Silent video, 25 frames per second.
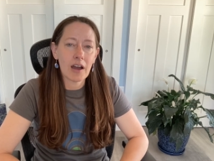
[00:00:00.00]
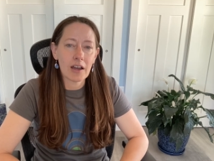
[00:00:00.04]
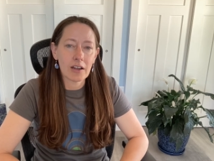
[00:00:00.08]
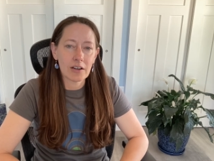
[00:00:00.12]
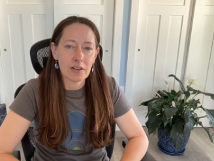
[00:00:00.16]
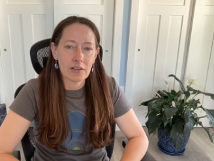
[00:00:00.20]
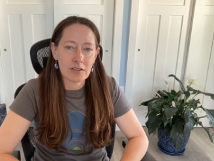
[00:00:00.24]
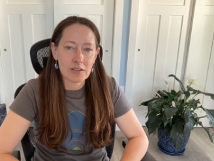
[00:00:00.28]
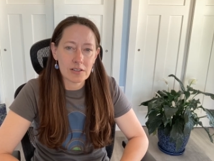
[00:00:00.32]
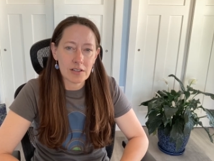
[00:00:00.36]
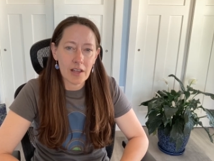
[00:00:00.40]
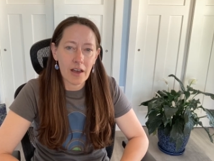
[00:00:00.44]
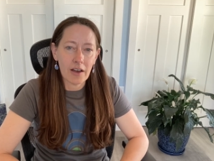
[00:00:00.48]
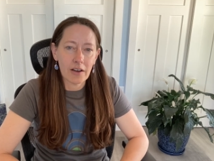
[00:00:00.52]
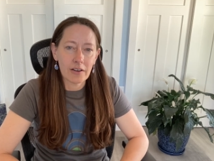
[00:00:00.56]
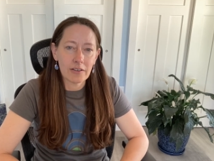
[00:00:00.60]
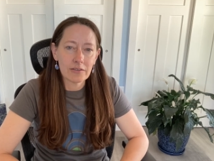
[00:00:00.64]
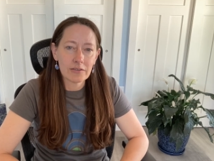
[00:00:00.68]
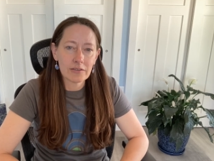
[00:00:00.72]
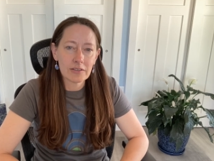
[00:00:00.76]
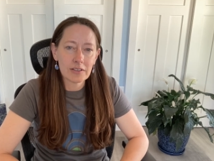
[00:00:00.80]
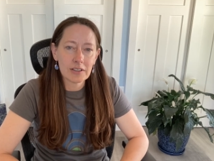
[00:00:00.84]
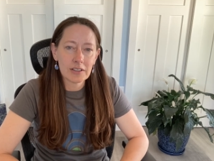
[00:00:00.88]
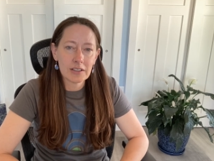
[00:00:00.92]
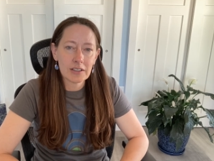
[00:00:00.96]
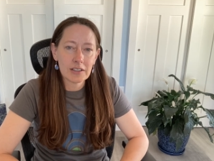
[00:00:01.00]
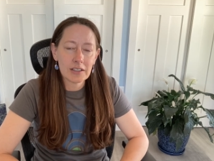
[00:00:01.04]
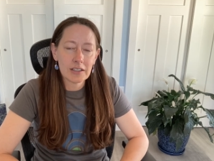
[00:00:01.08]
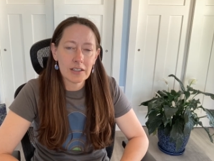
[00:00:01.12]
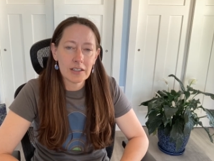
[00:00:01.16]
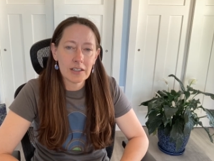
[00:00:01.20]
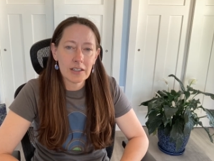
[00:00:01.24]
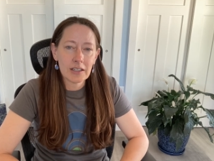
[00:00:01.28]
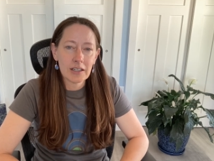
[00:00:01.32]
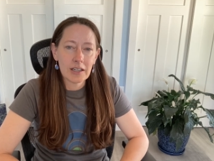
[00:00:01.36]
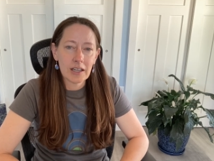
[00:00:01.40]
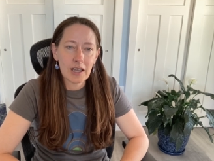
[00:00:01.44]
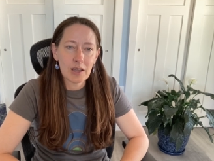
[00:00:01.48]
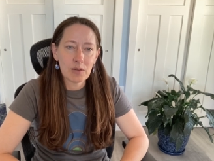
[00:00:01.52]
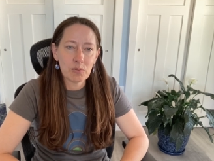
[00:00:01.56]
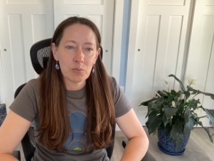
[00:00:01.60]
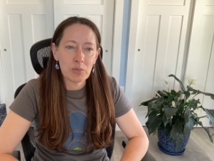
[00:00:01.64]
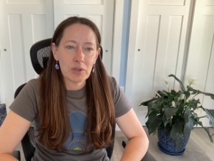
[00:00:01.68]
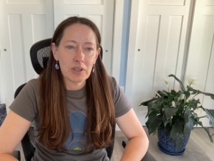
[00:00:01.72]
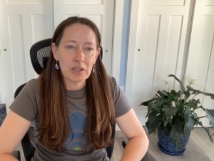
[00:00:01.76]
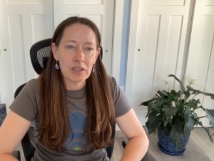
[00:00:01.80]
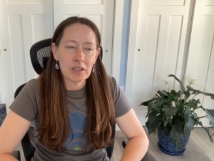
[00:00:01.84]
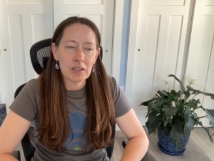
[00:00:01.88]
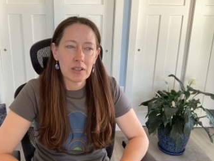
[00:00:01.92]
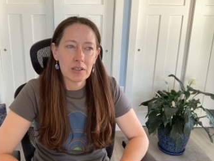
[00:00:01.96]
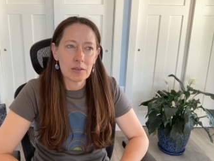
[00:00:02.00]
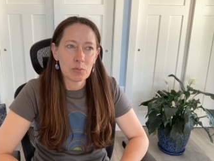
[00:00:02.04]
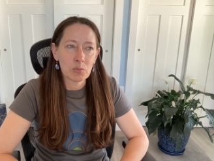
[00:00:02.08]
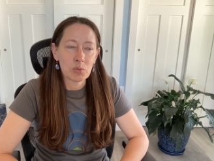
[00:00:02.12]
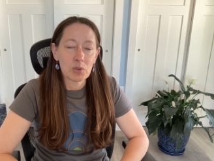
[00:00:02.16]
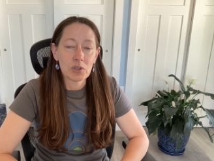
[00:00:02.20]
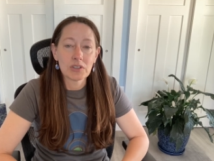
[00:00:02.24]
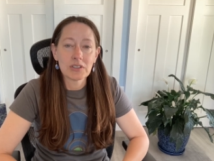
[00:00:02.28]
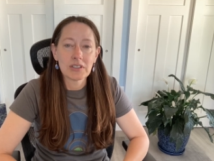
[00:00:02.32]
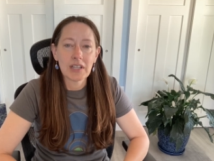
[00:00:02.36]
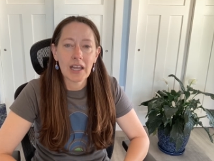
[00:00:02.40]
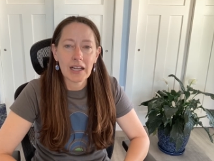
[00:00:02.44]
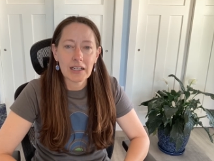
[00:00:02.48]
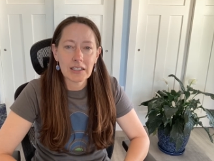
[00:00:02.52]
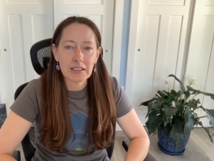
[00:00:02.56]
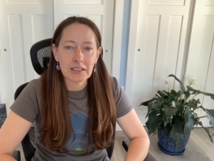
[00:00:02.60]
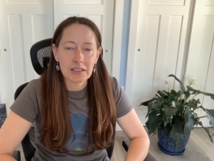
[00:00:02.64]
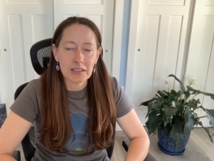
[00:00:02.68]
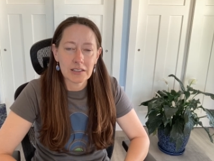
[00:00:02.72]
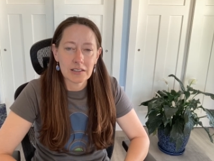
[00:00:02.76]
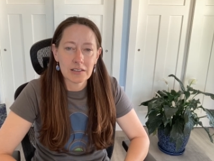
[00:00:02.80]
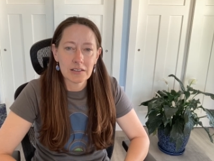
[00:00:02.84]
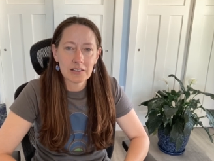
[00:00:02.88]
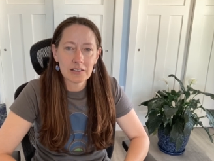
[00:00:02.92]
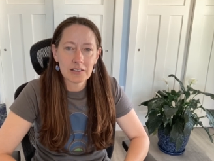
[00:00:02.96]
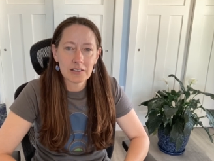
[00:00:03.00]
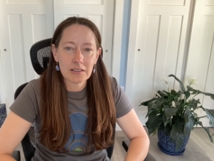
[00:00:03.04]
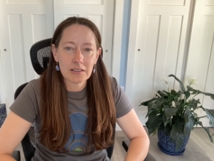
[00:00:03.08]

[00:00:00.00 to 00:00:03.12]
higher self and being protected